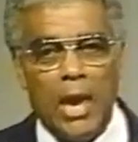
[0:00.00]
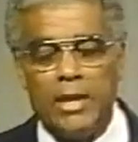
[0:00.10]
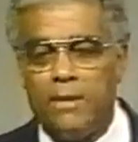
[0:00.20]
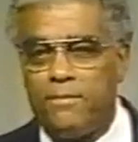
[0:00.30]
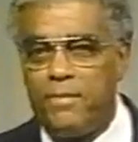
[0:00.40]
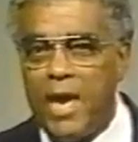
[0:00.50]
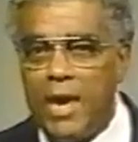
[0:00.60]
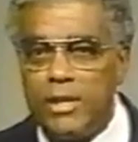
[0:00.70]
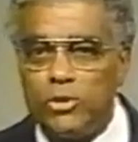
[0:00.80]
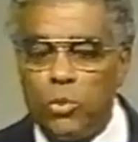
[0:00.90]
And if
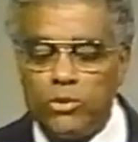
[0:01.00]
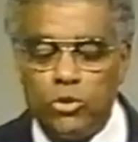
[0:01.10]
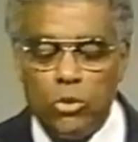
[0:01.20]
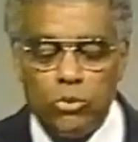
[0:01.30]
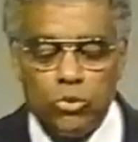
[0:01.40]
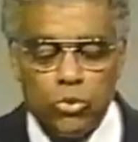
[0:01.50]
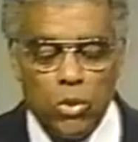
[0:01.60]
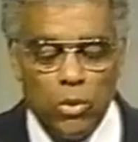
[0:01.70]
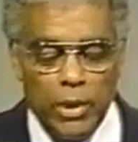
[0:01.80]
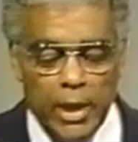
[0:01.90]
that is what you
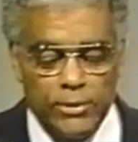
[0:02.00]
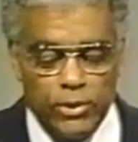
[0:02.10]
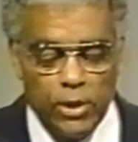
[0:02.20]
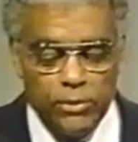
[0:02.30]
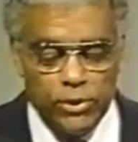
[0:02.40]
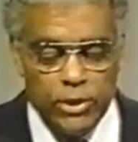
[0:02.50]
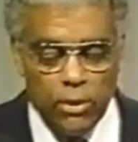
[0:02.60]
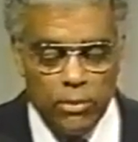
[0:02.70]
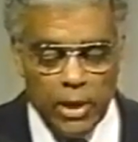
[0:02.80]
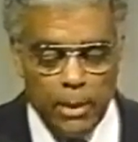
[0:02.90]
truly and
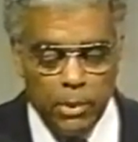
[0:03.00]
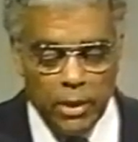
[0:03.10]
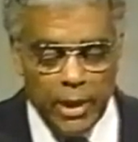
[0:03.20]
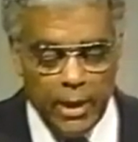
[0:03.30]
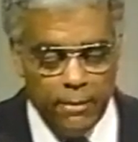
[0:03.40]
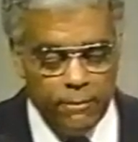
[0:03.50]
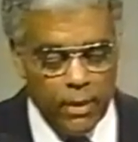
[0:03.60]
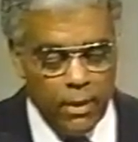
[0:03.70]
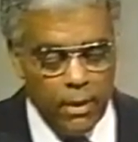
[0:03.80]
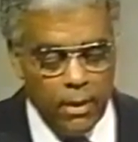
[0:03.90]
sincerely believe,
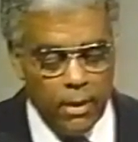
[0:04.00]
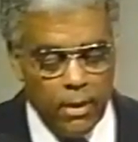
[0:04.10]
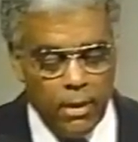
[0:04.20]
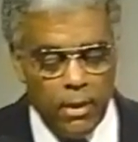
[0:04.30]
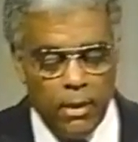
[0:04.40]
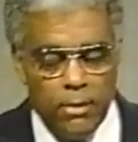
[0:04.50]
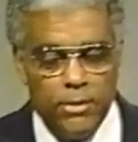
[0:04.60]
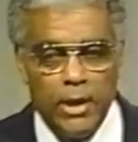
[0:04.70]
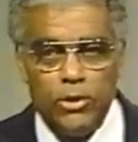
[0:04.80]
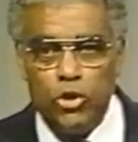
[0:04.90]

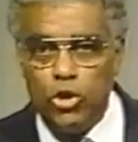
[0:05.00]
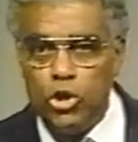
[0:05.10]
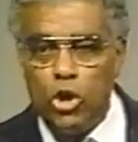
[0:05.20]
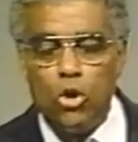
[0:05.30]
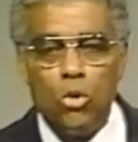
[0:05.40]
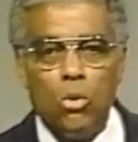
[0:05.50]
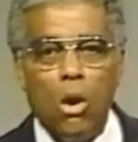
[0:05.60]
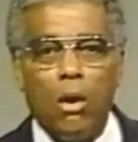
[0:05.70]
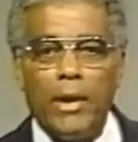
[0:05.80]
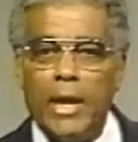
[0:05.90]
then you
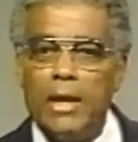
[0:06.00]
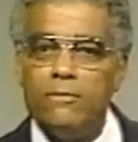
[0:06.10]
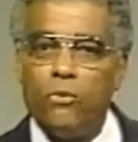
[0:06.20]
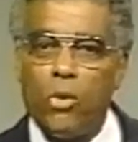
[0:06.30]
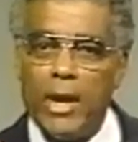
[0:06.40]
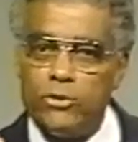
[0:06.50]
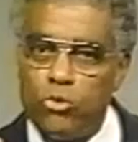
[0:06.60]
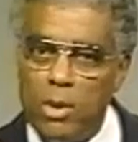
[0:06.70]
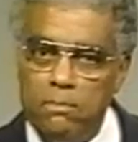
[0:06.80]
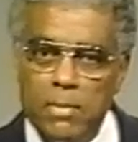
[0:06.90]
are in for a
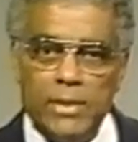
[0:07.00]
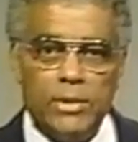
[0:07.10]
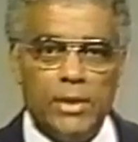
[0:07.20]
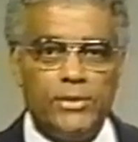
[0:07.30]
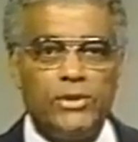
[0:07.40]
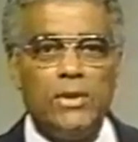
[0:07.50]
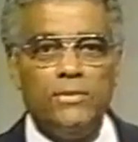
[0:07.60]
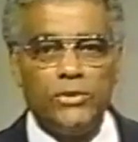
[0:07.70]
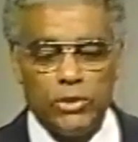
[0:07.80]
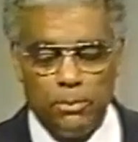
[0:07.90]
tremendous
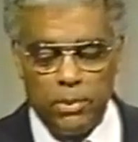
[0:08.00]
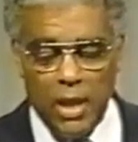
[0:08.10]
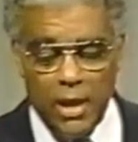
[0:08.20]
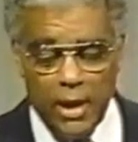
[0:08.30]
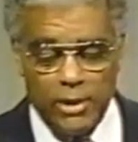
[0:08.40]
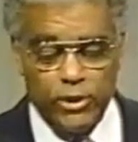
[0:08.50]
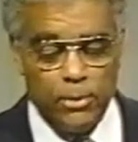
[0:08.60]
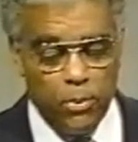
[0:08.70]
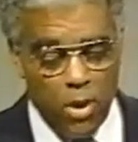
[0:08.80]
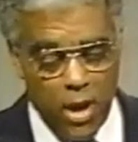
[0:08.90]
a
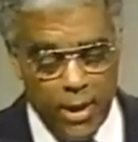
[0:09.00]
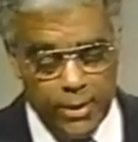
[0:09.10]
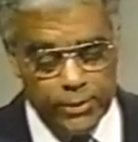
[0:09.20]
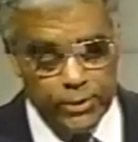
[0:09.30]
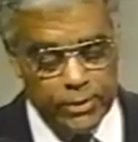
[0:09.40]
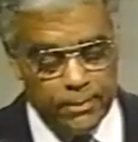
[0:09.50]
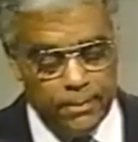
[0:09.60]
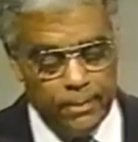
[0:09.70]
surprise.